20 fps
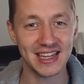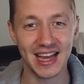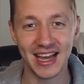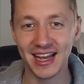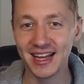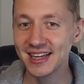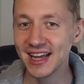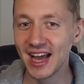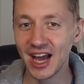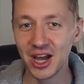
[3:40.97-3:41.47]

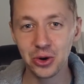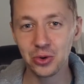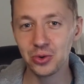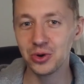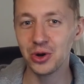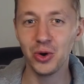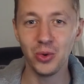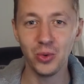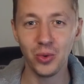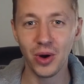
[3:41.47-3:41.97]
and I don't
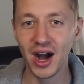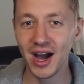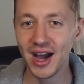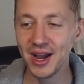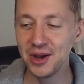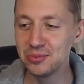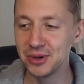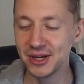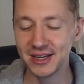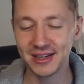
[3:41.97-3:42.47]
know
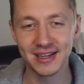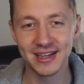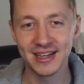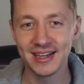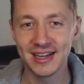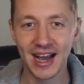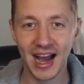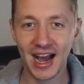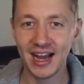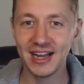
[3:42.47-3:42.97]
why, but
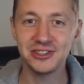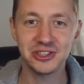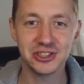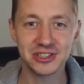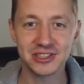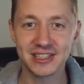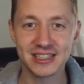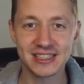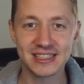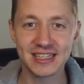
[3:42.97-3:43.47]
I
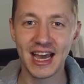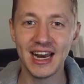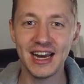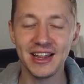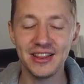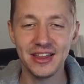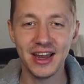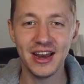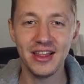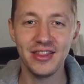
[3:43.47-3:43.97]
just
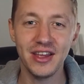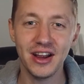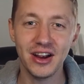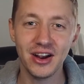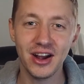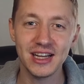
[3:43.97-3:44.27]
decided then and there.